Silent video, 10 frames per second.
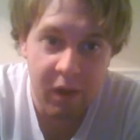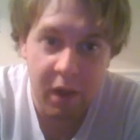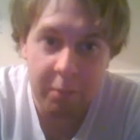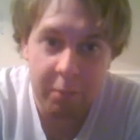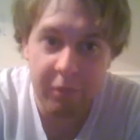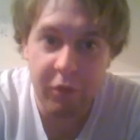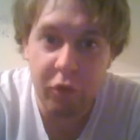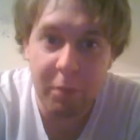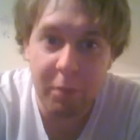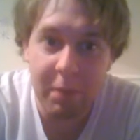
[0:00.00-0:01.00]
But for
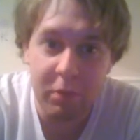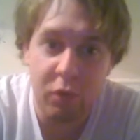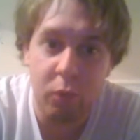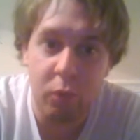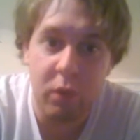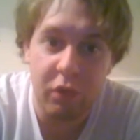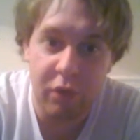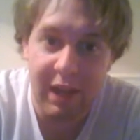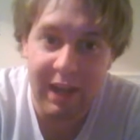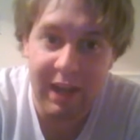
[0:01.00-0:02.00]
those people who will
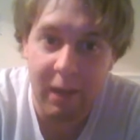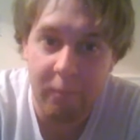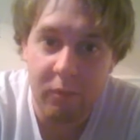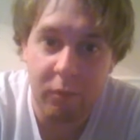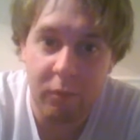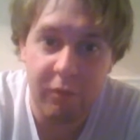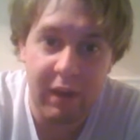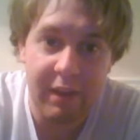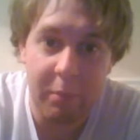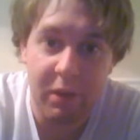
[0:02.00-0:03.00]
try it out, will
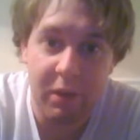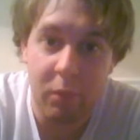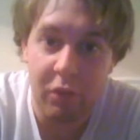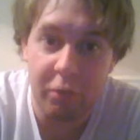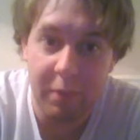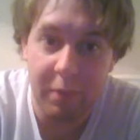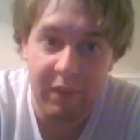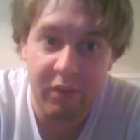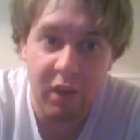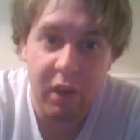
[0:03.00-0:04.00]
find their money well
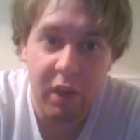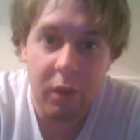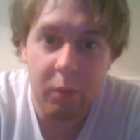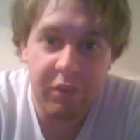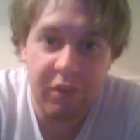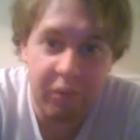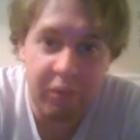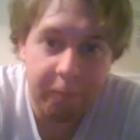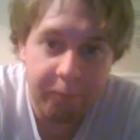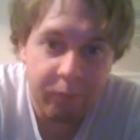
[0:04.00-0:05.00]
spent, which is
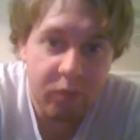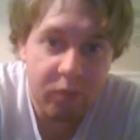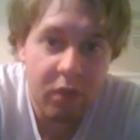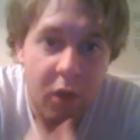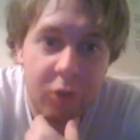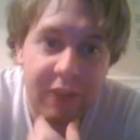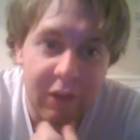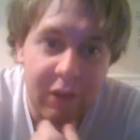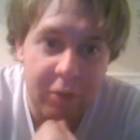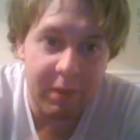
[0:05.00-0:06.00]

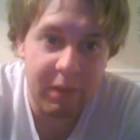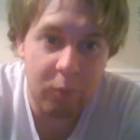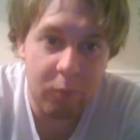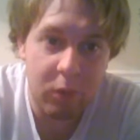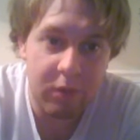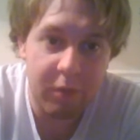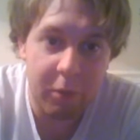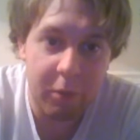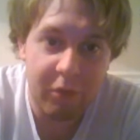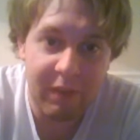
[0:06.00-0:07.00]
undoubtedly one of the
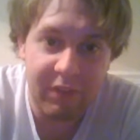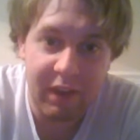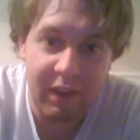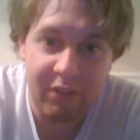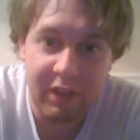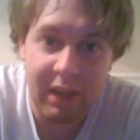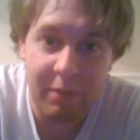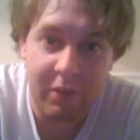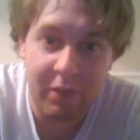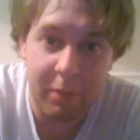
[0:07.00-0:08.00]
most fantastic
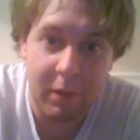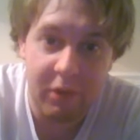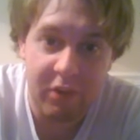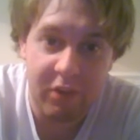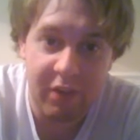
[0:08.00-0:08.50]
gaming experiences